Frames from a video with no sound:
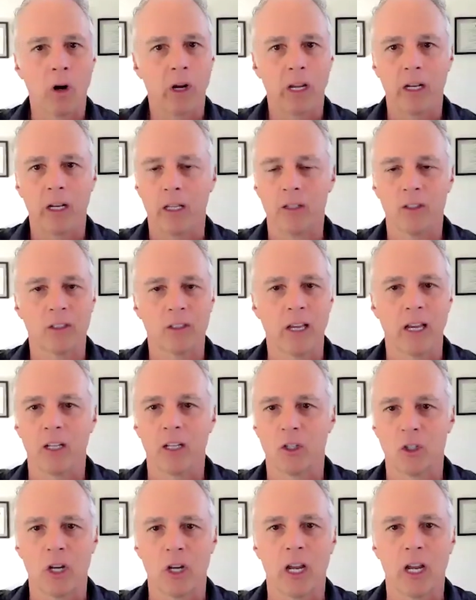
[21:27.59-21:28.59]
market insight
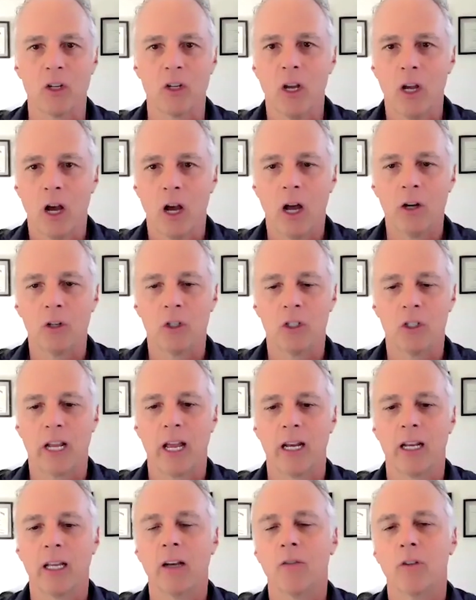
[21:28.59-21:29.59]
exchange,
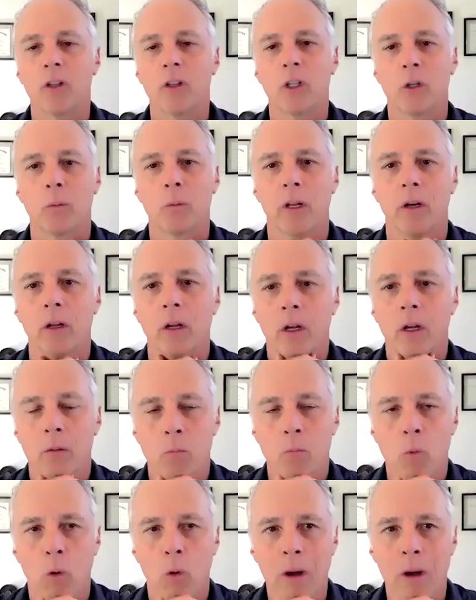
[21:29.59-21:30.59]
understanding of a little bit
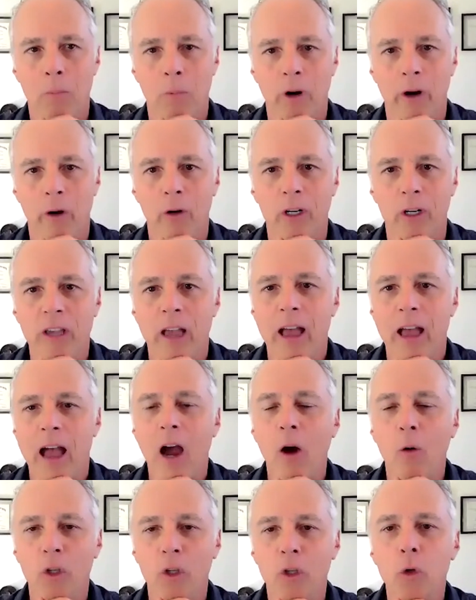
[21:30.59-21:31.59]
more about priorities.
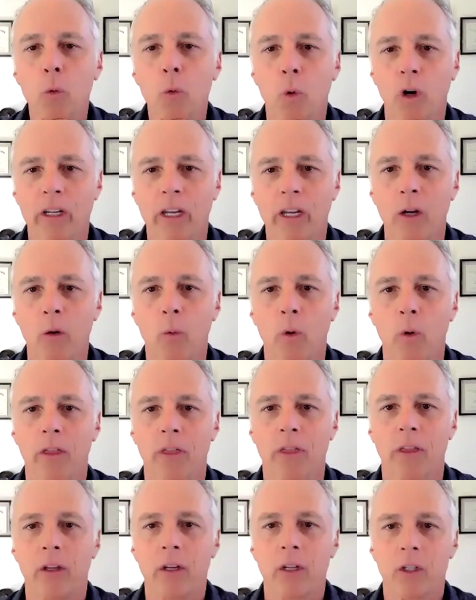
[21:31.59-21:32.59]
How are you working
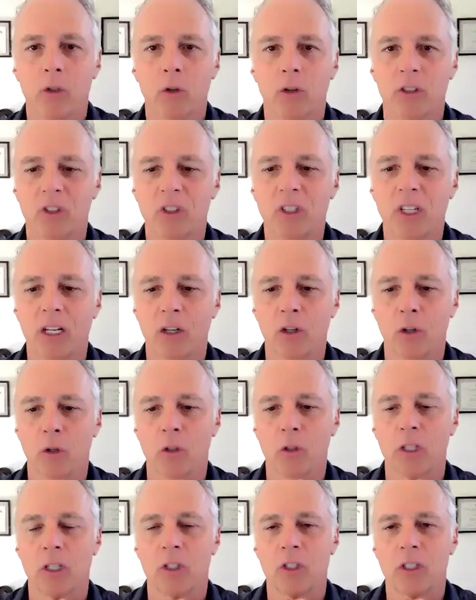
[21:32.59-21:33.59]
with sort of seed and
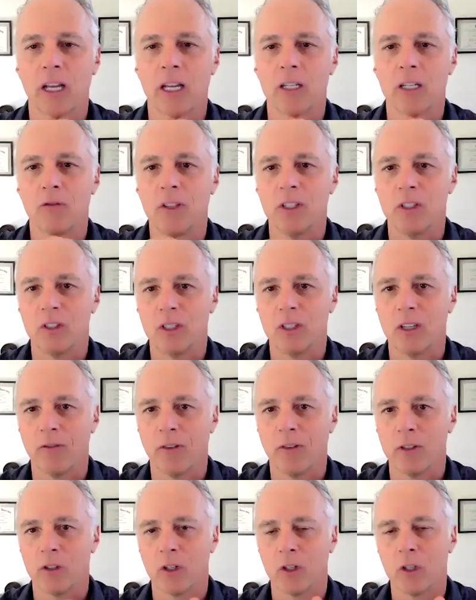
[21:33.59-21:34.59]
early stage VC
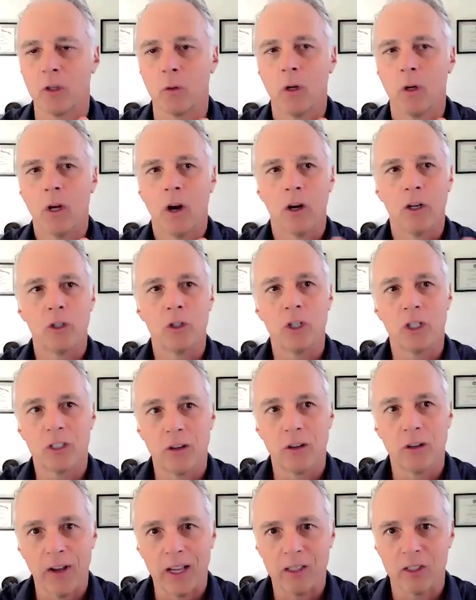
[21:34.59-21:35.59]
funds? Are you
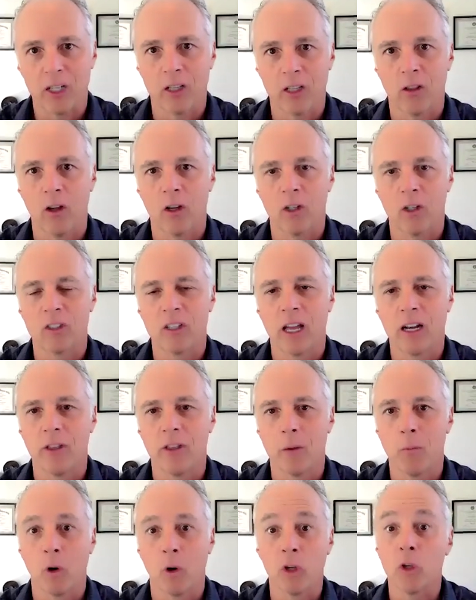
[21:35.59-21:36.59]
just investing alongside
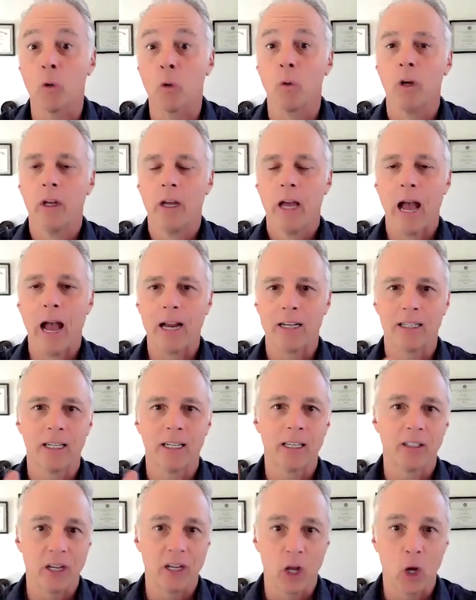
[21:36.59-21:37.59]
of them? Are you
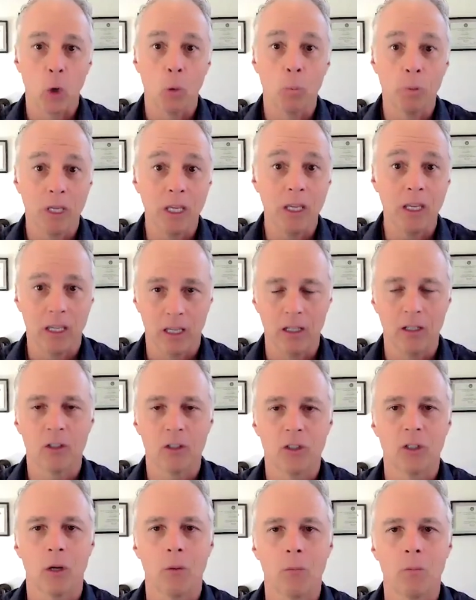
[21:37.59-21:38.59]
acting as an LP
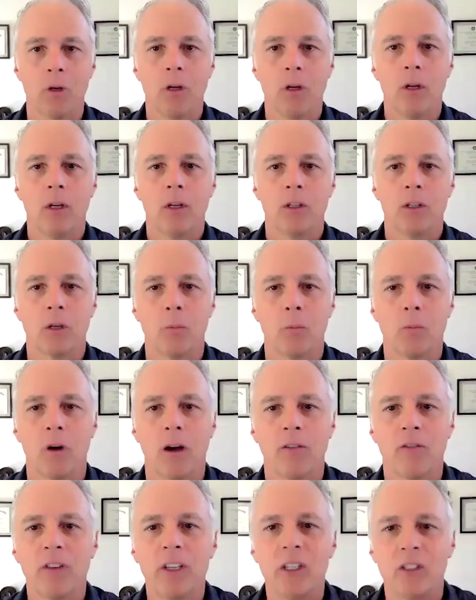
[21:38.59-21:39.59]
in some
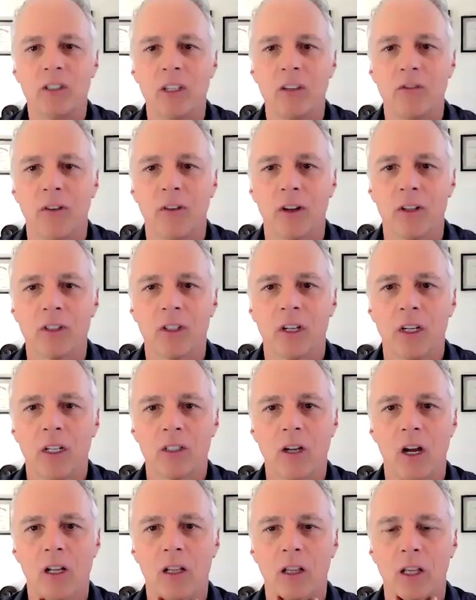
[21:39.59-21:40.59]
VC funds?
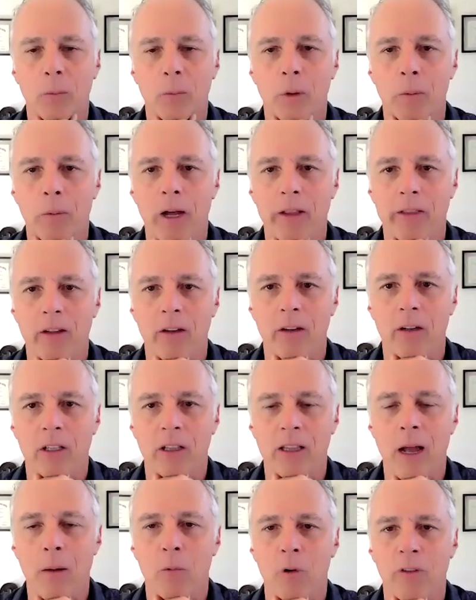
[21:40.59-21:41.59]
Talk a little bit about the
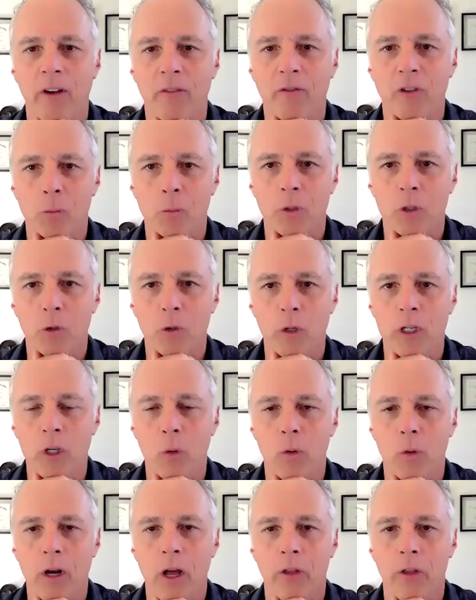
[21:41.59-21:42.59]
collaborative efforts between
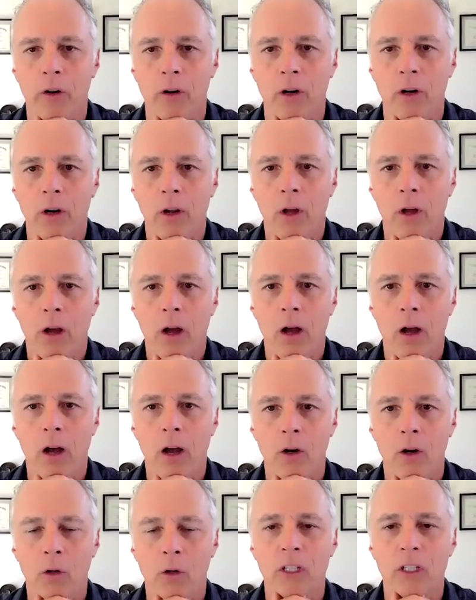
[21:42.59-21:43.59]
you and other
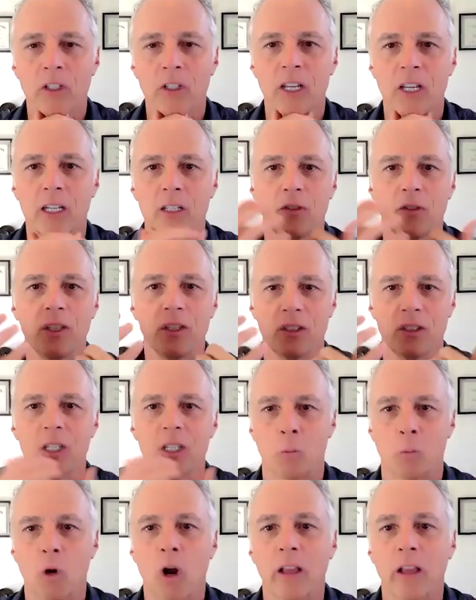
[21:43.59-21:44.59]
early stage
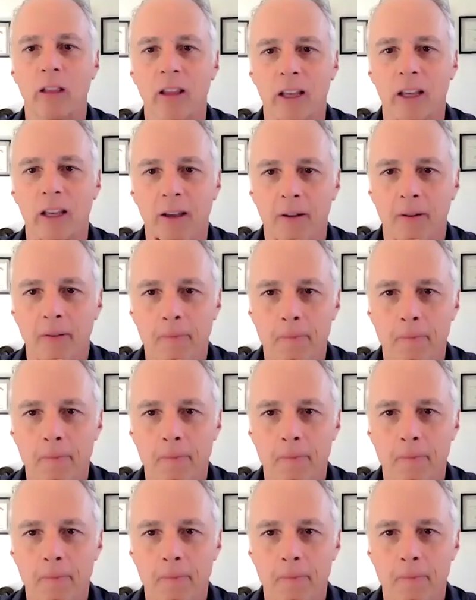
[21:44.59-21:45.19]
VCs broadly.